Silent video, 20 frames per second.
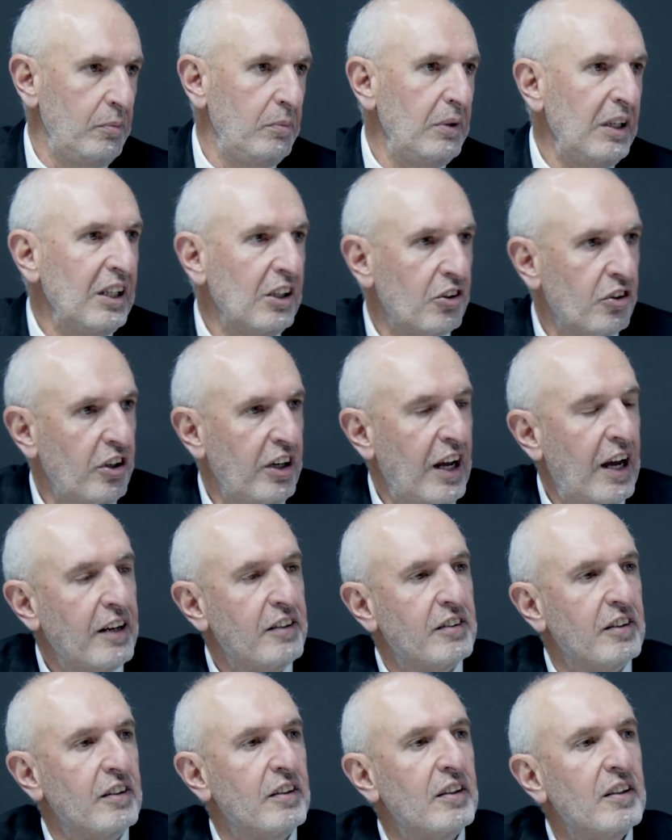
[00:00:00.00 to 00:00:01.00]
been
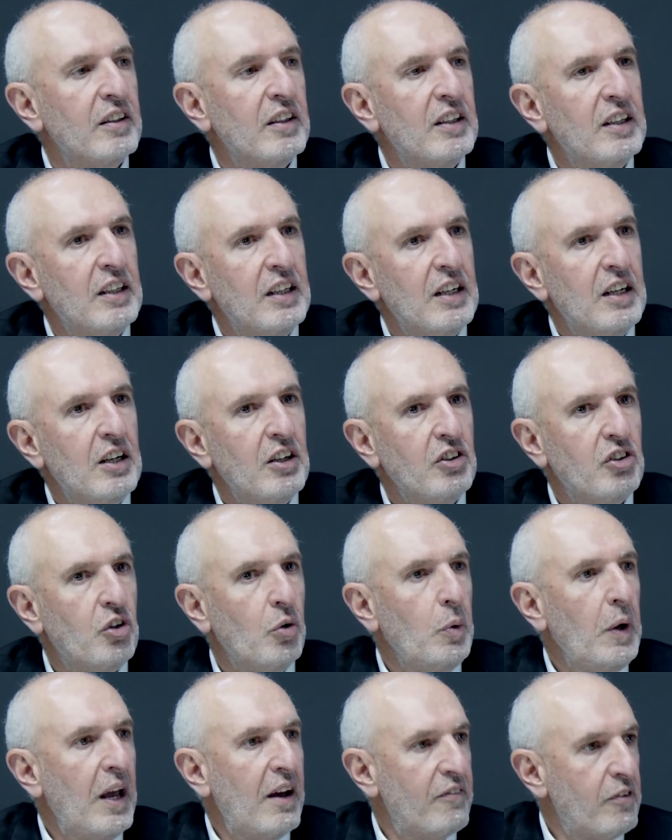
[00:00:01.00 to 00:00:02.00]
created,
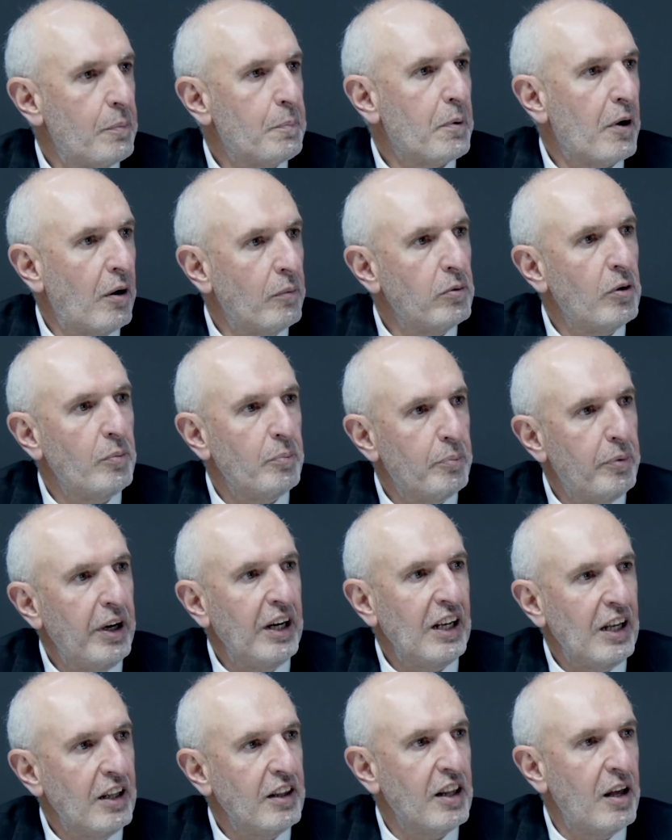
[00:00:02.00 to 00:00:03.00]
do we have a problem
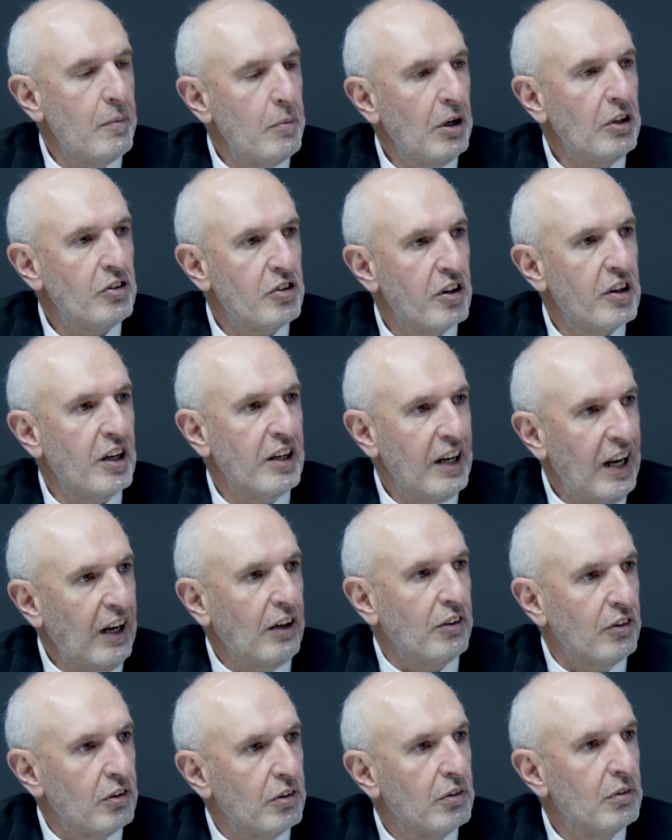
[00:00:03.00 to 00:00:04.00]
bringing them into the
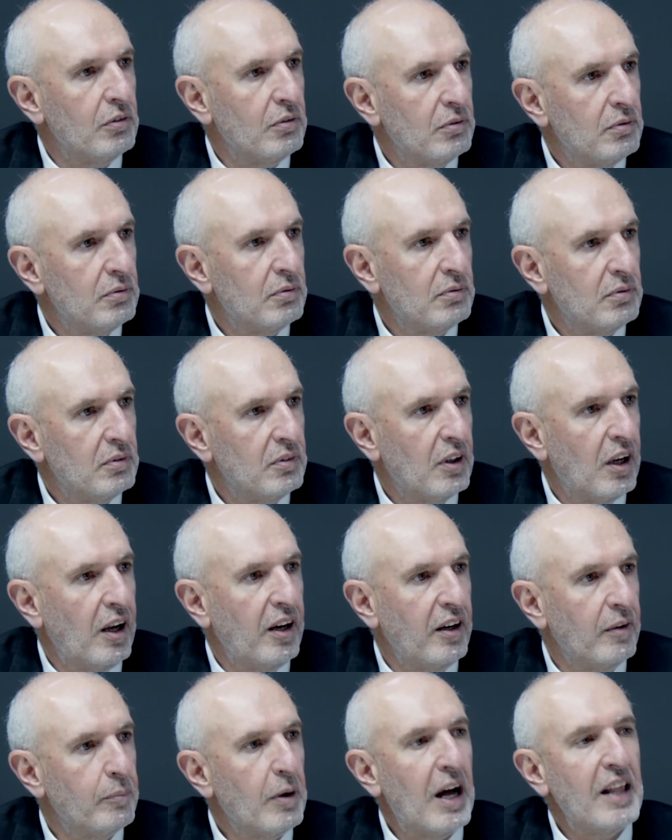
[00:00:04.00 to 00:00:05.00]
net?
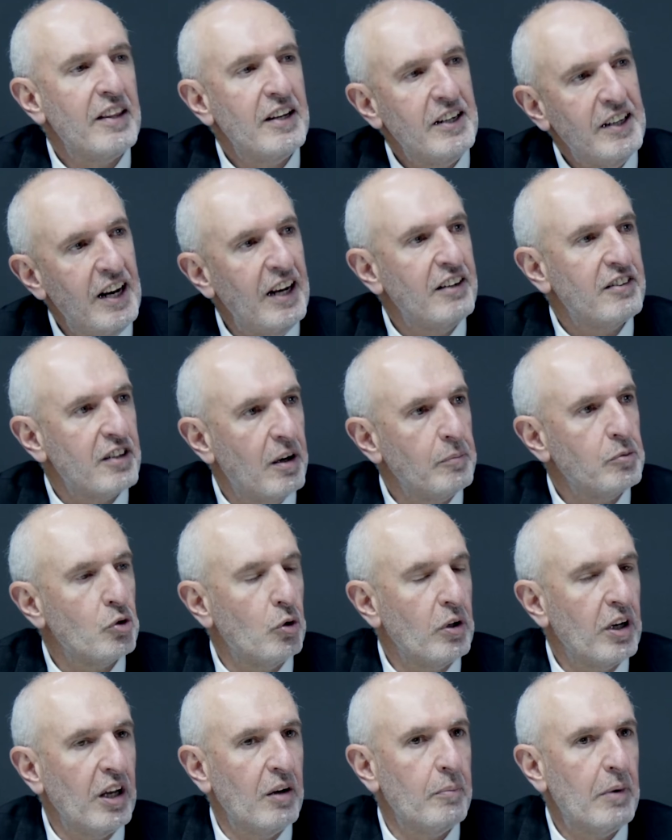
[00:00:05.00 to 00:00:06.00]
And by the net, I'm
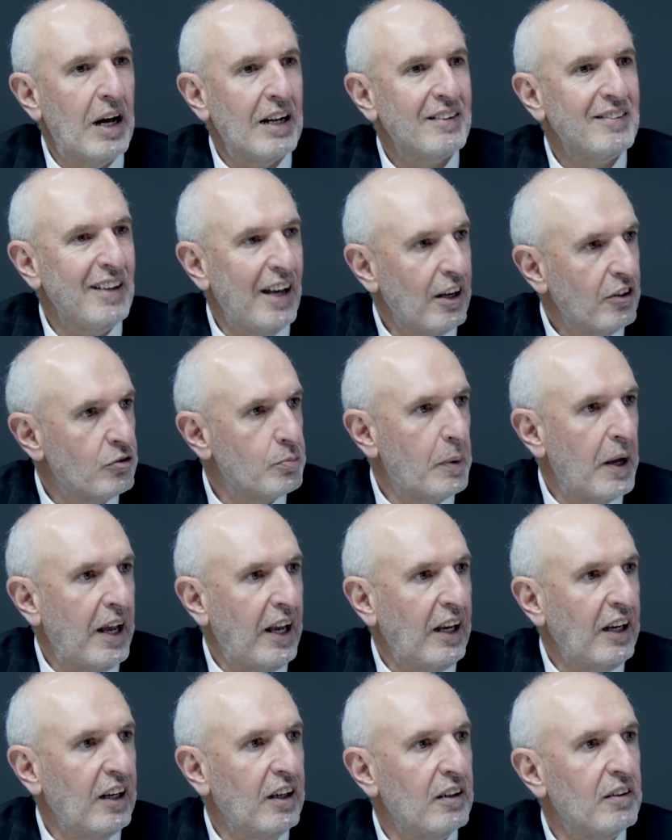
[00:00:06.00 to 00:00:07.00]
talking about tax
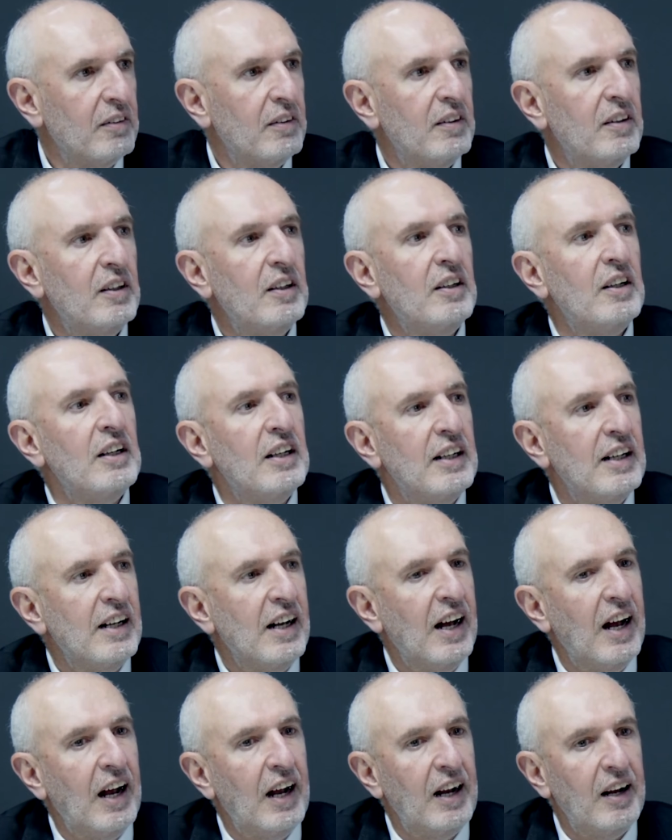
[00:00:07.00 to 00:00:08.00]
paying,
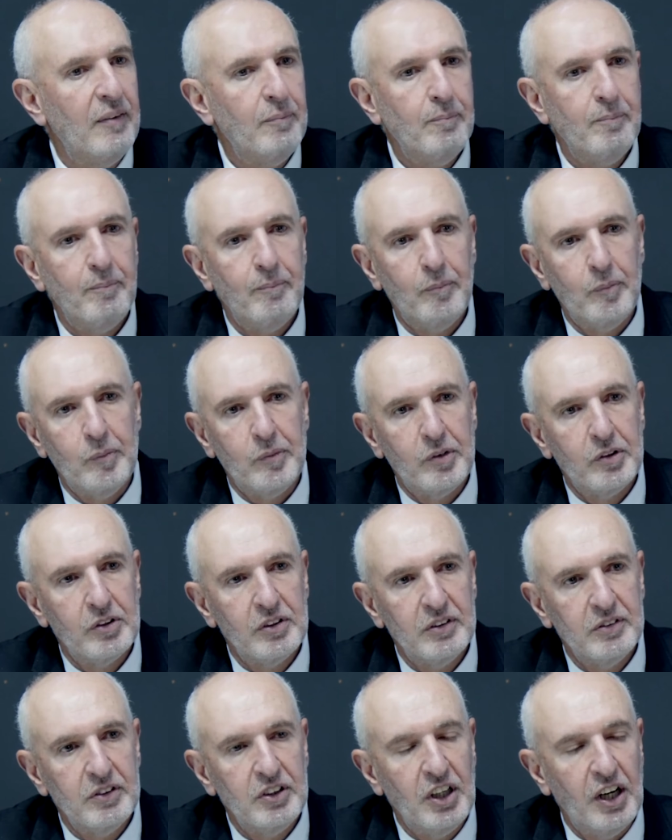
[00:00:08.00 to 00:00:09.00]

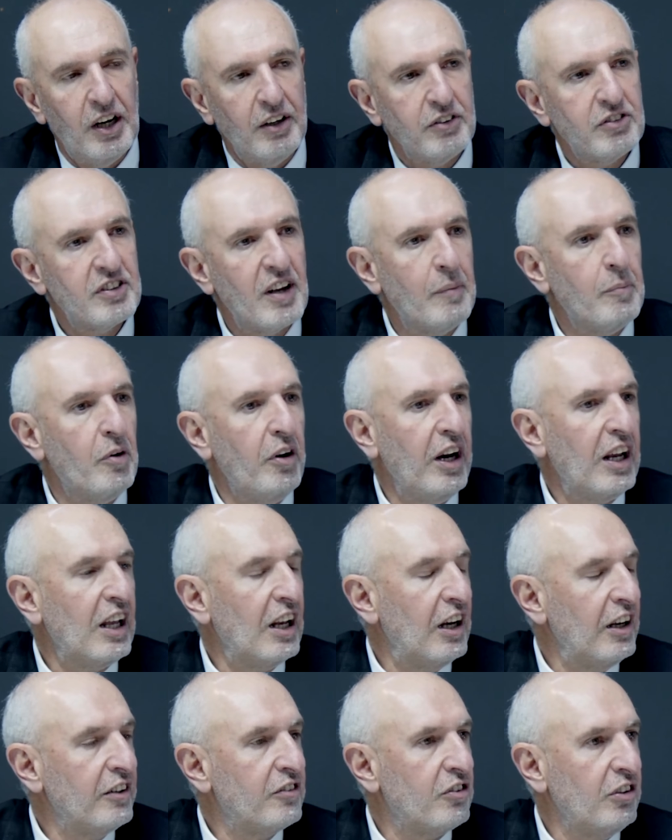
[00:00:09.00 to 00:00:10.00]
some
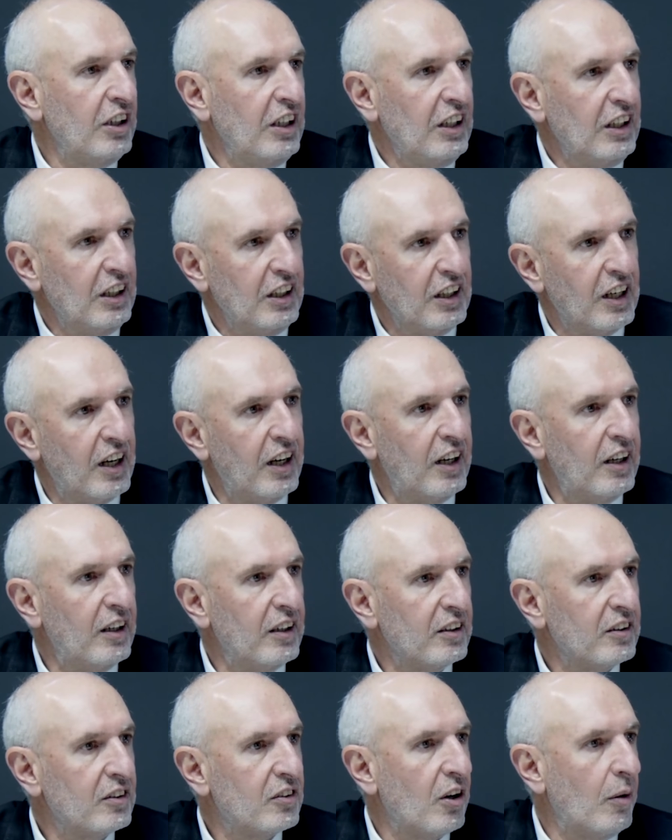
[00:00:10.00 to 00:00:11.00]

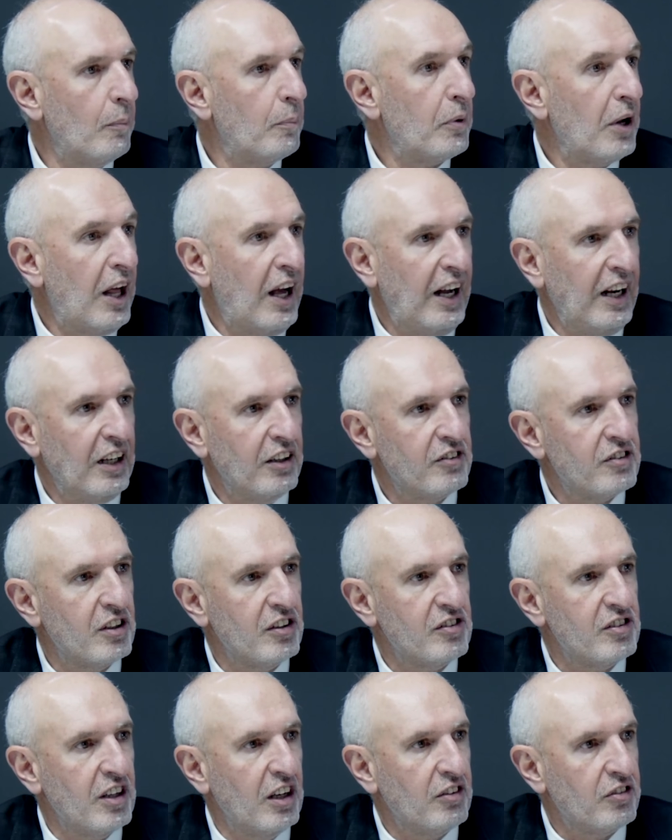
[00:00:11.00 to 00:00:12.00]
regulatory compliance,
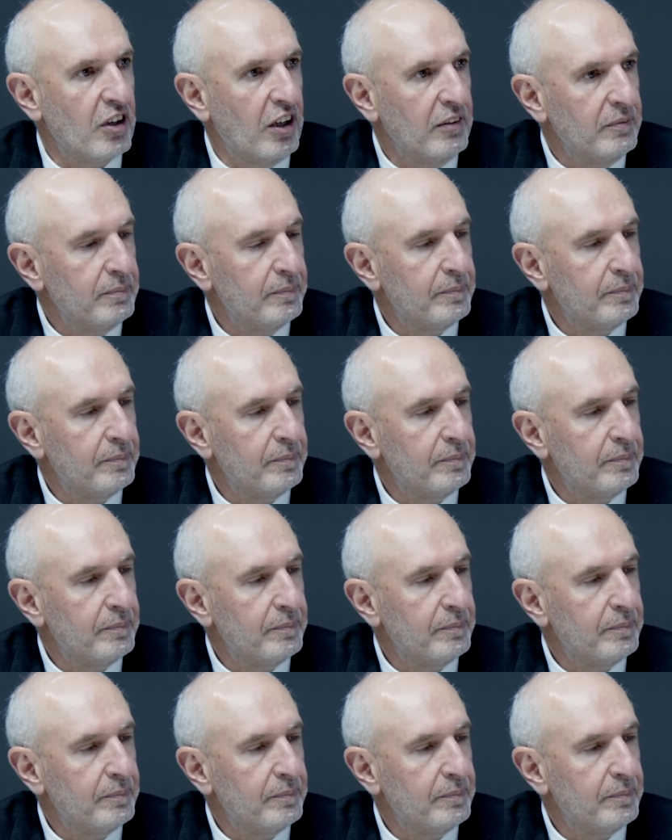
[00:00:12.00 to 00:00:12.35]
etc.